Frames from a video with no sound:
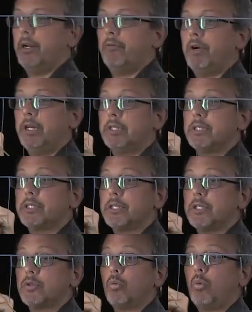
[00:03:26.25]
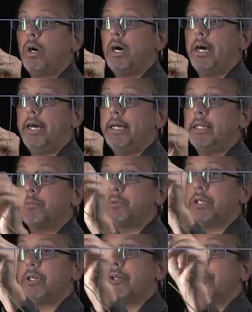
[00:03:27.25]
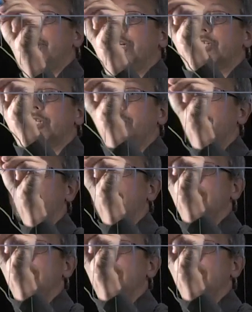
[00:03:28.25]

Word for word: and write this as y in this particular direction, and we've already